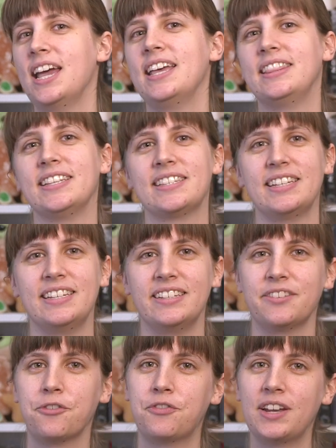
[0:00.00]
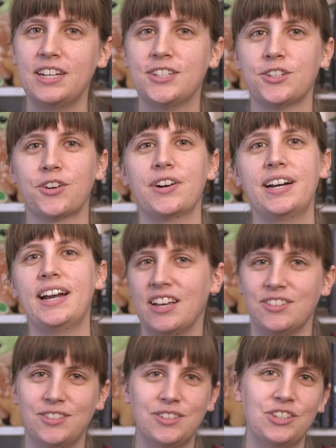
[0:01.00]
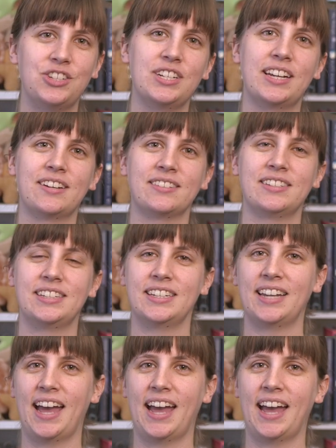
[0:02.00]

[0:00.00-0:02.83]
This is a funny story. As soon as she announced it,